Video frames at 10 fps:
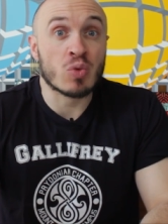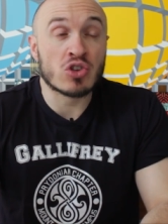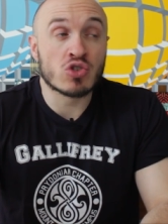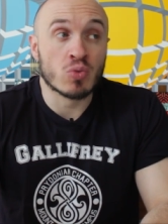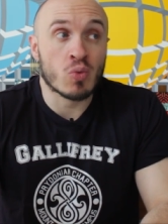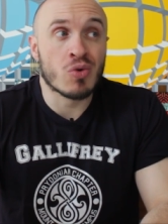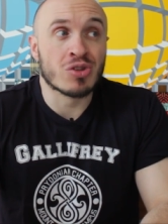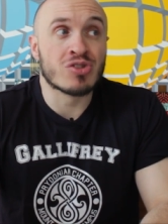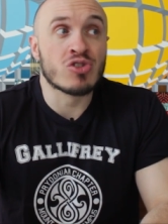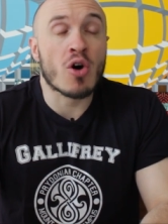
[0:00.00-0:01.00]
which
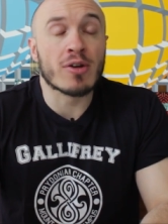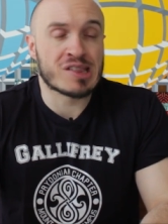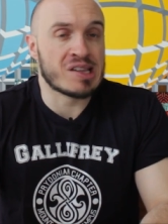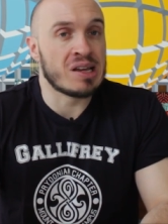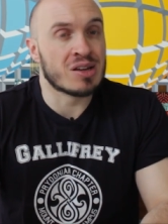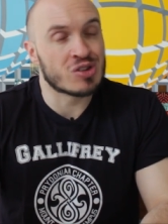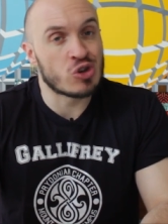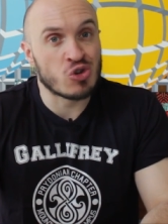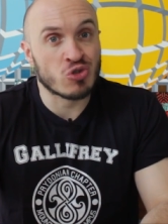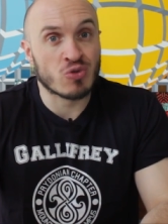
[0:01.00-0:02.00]
was not seen as
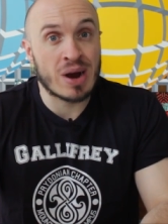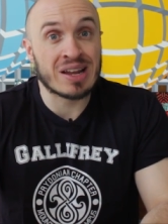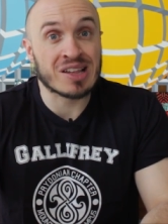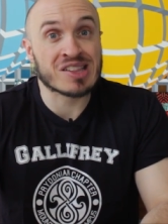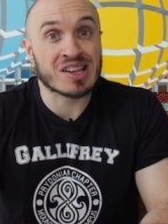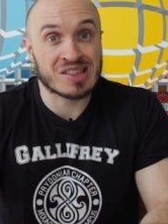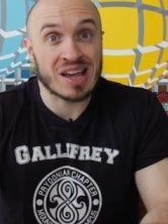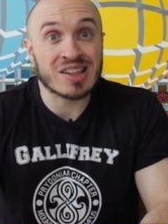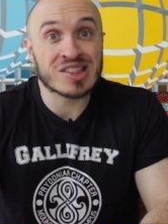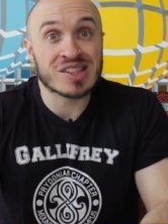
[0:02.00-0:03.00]
a huge rating
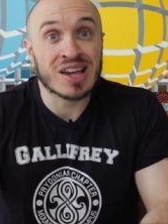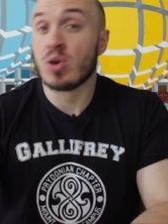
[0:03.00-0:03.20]
success.